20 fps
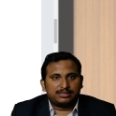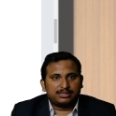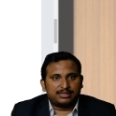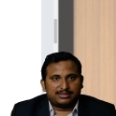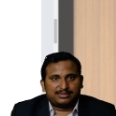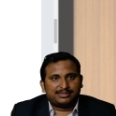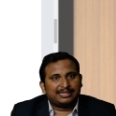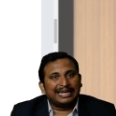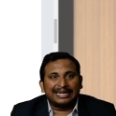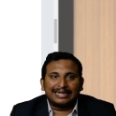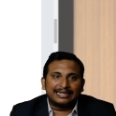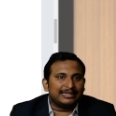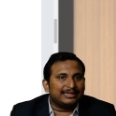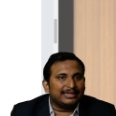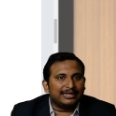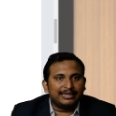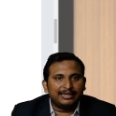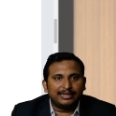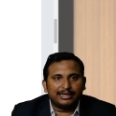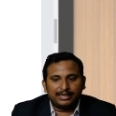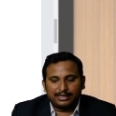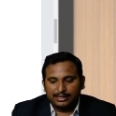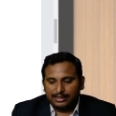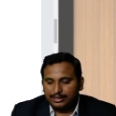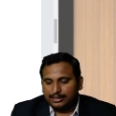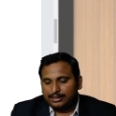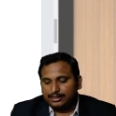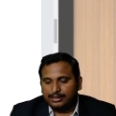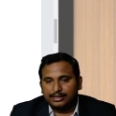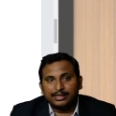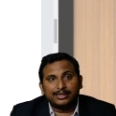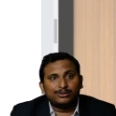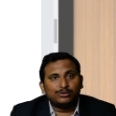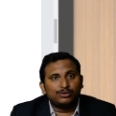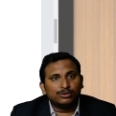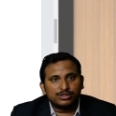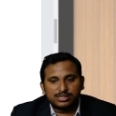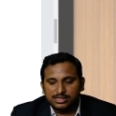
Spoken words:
Select the year, tick those